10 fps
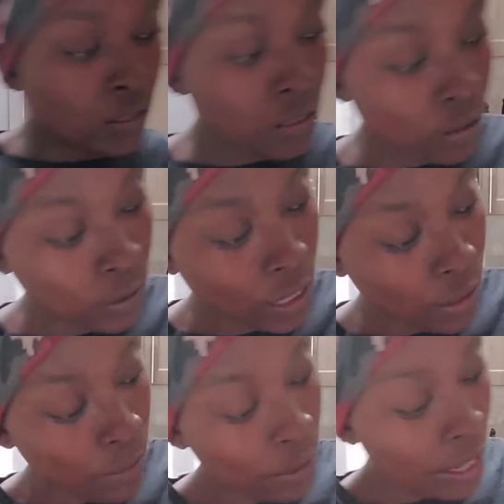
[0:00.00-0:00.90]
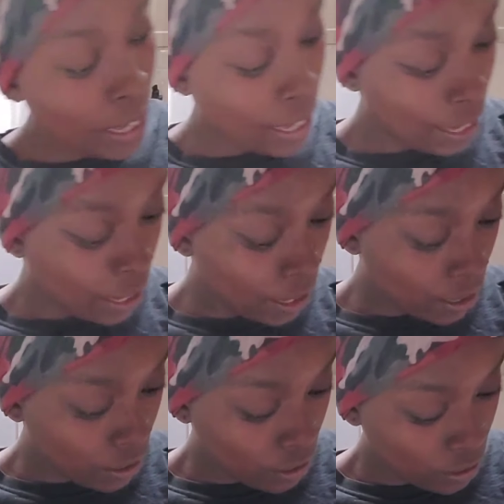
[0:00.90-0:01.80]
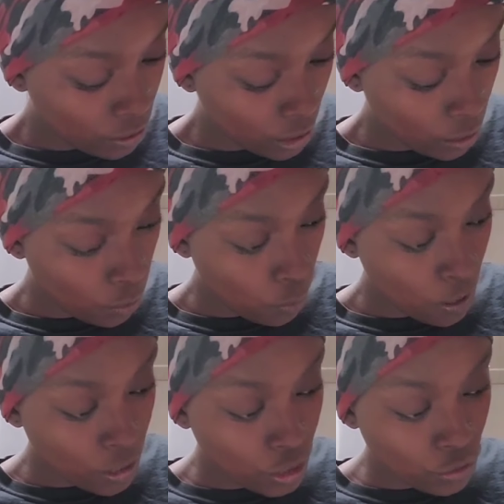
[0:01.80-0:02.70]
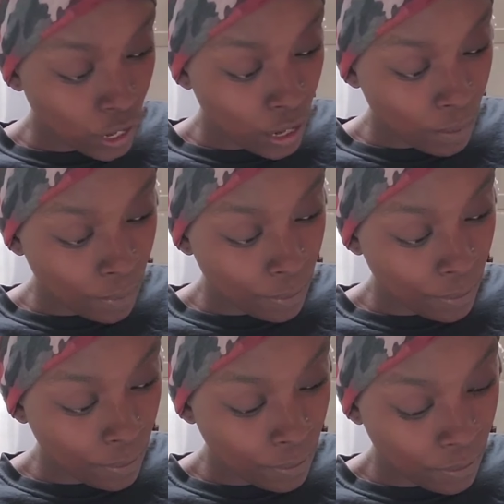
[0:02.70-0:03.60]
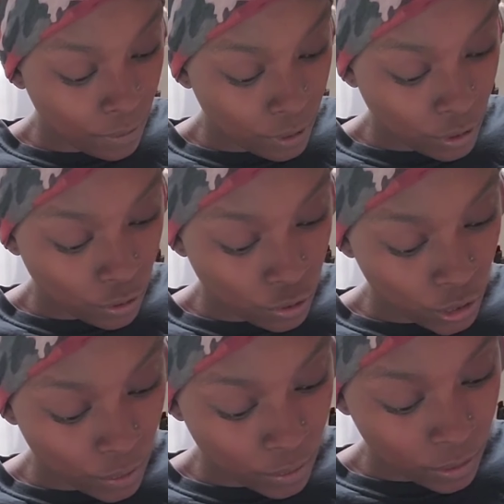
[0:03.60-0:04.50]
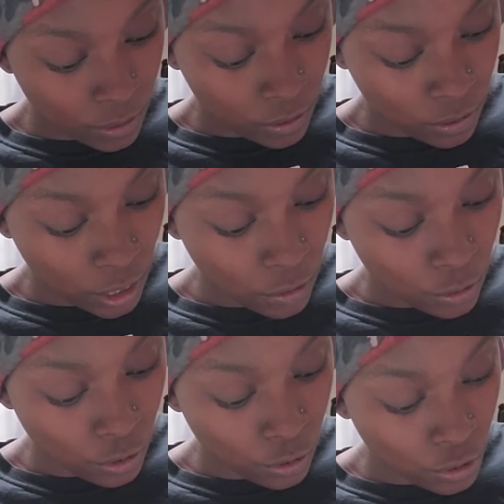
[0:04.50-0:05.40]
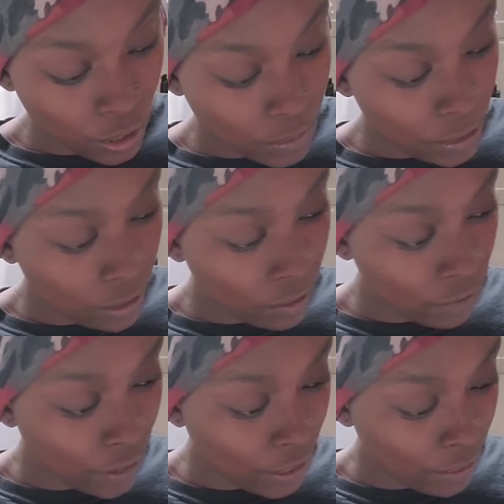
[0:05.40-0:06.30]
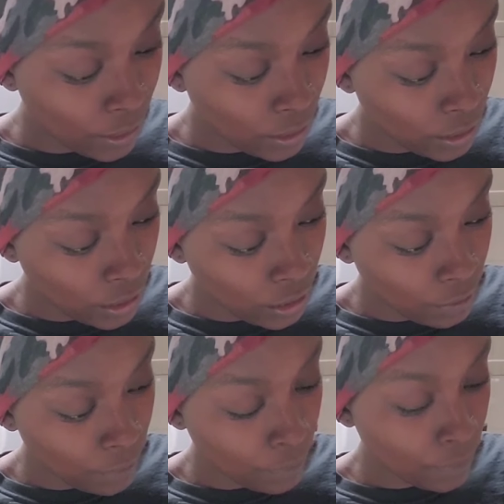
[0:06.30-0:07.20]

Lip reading: So now I'm going to add like 1 drop, 2 drops, I'll do 2 drops of vitamin E.